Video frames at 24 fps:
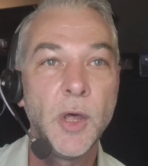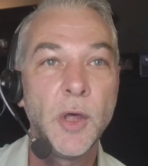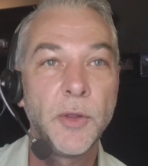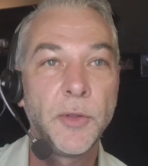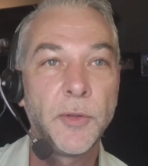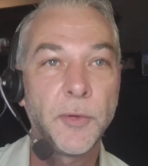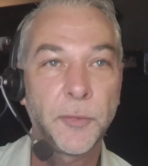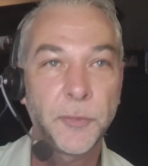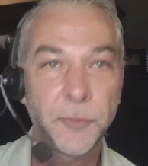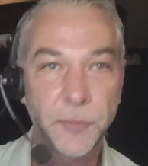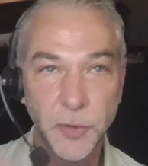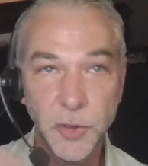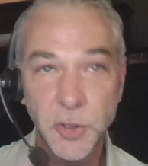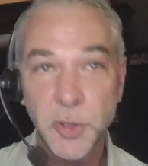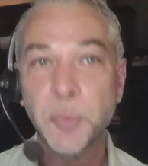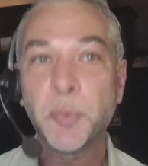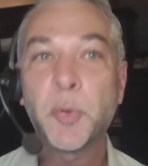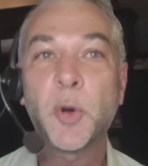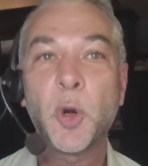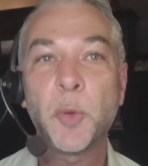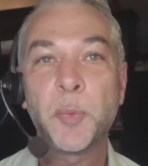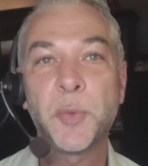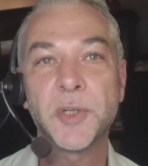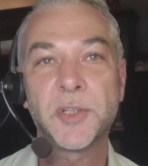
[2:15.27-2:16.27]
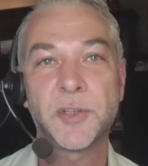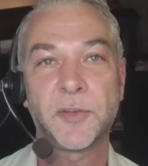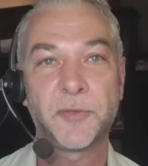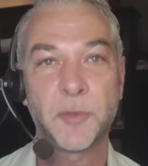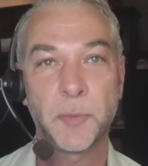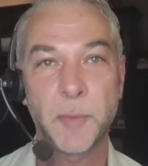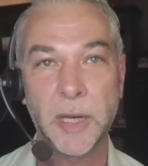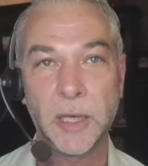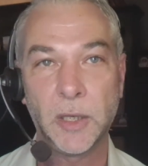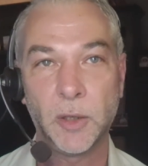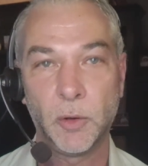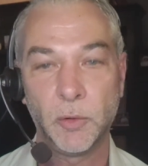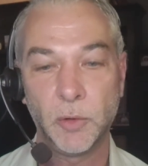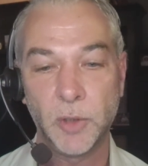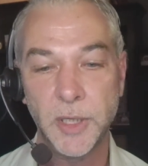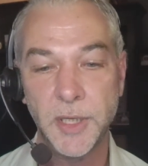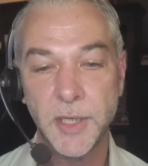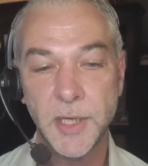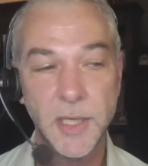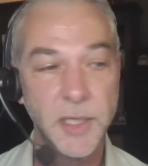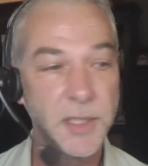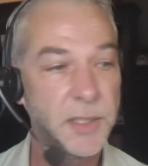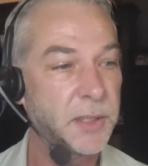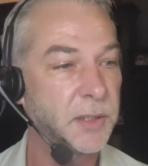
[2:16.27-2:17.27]
The first purpose for my
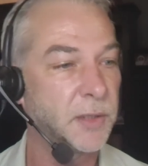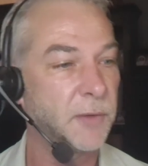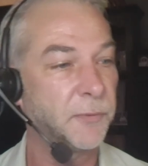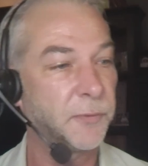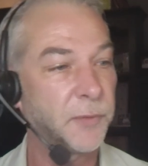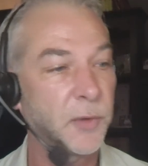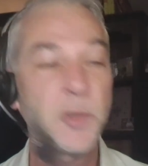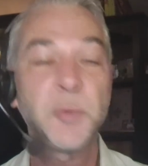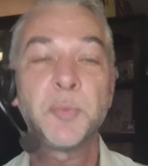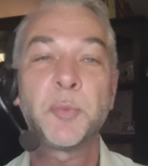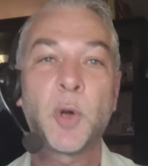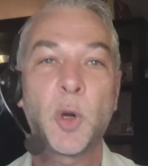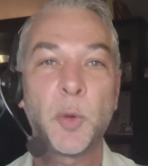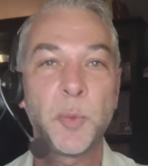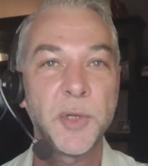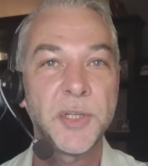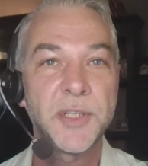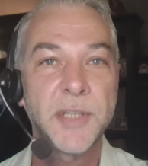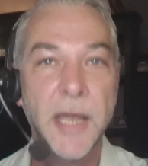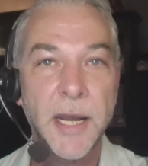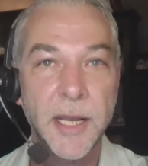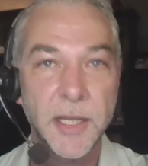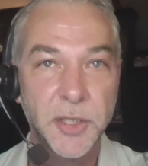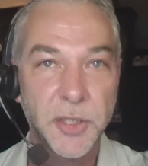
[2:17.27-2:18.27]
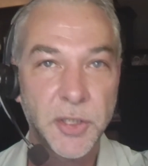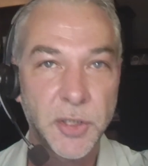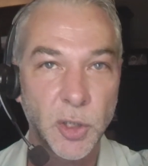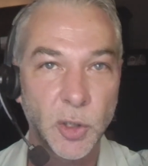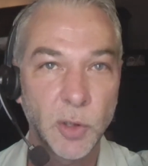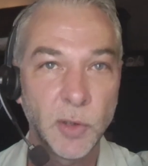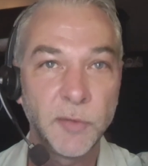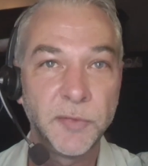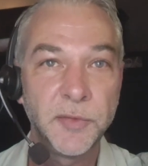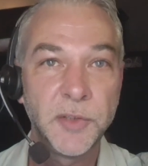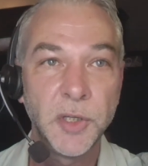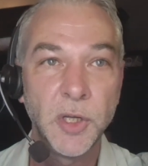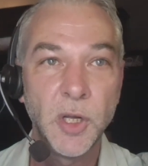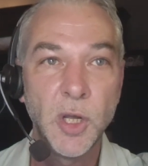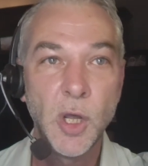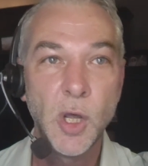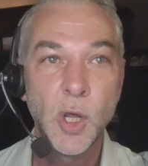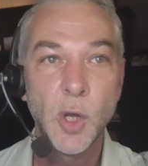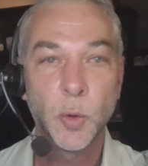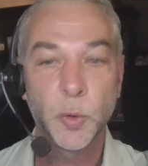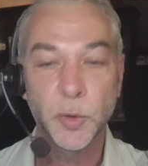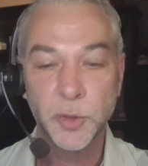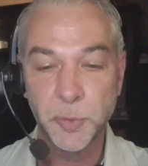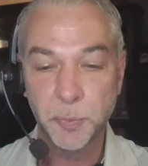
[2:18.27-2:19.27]
loneliness, the first purpose that it served,
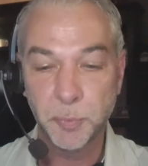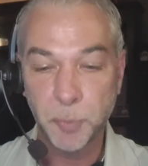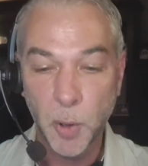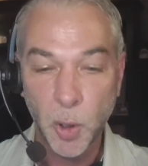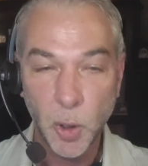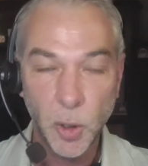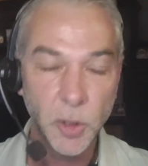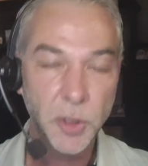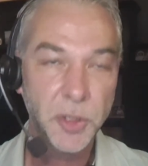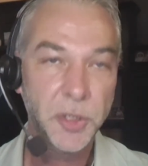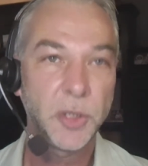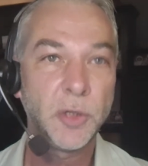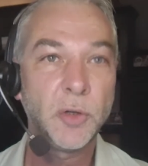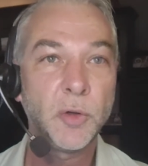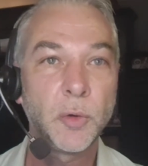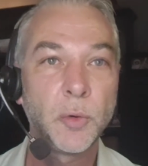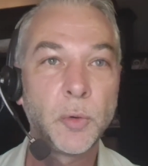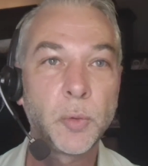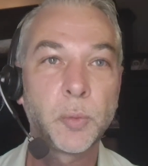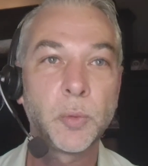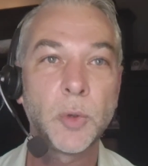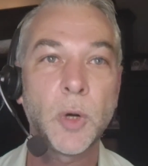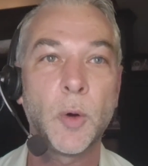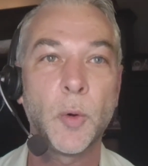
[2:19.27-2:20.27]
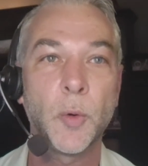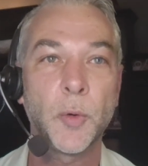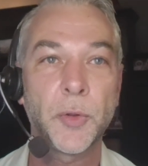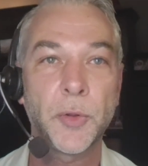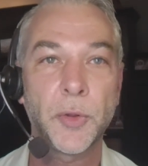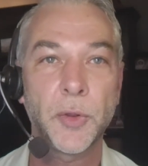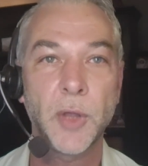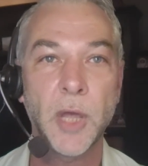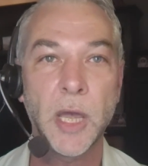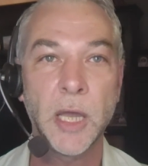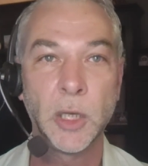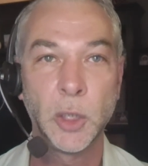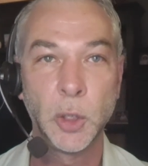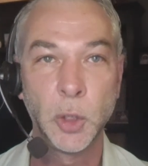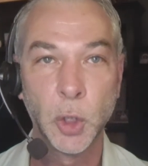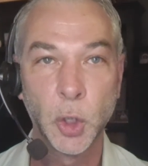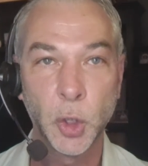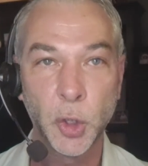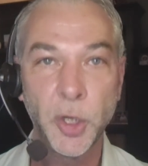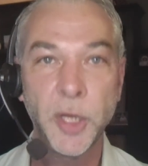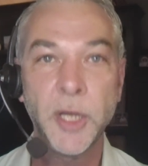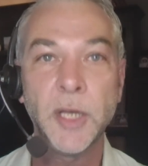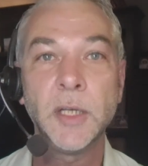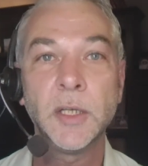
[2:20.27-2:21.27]
was personal growth and
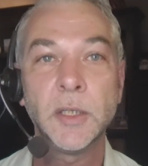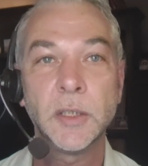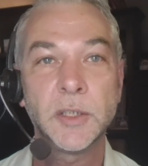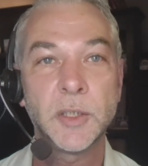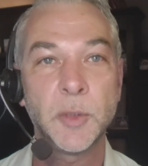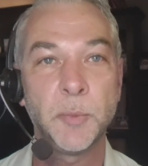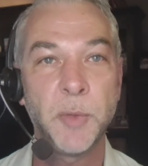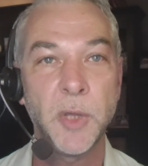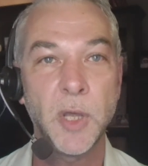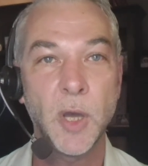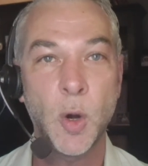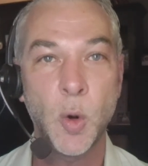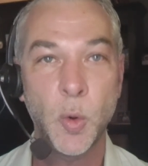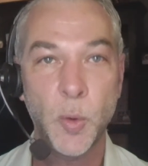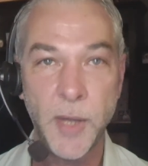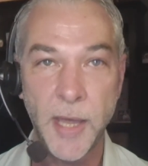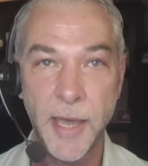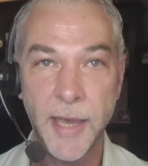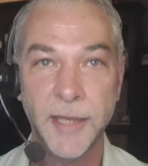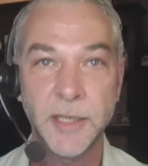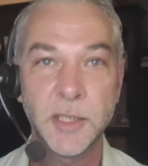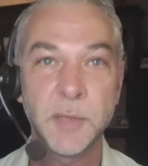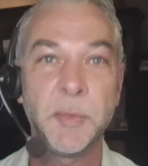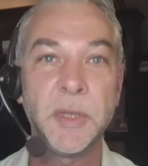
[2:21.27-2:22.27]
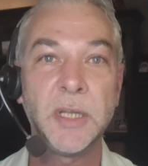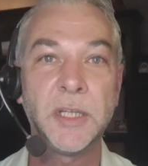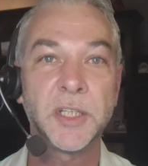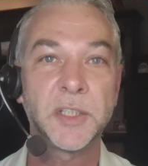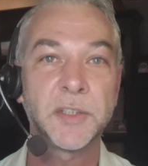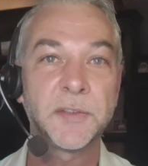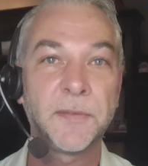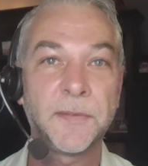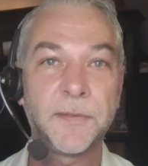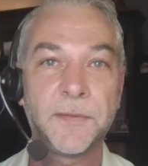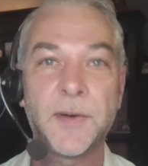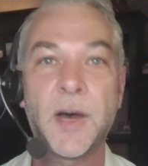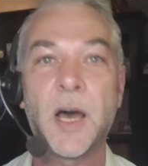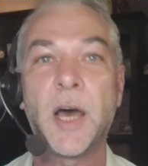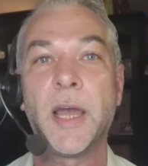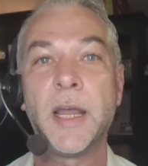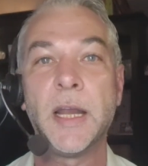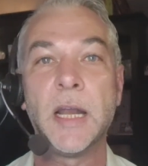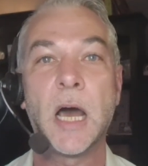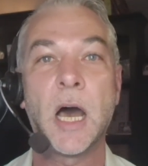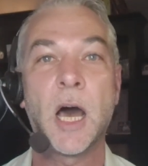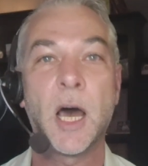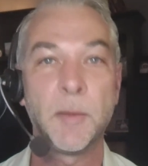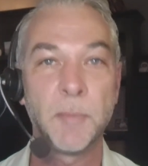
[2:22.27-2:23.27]
learning to be okay, to be just
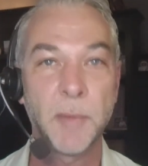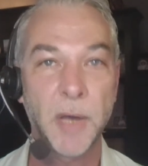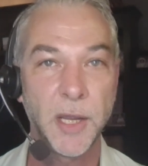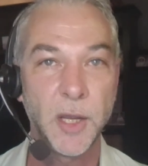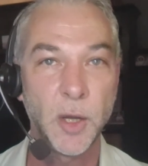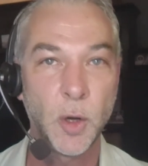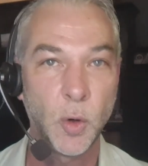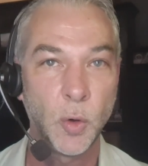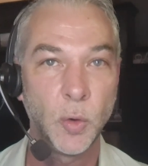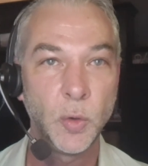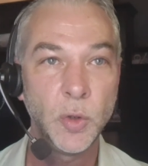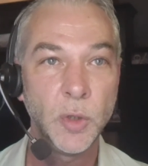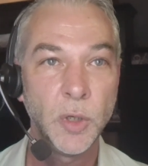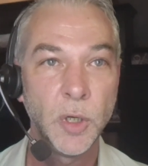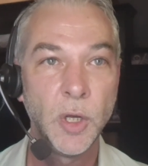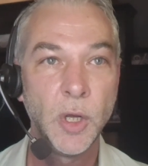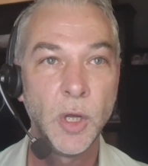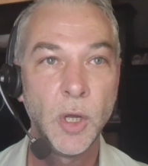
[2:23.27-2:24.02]
fine on my own,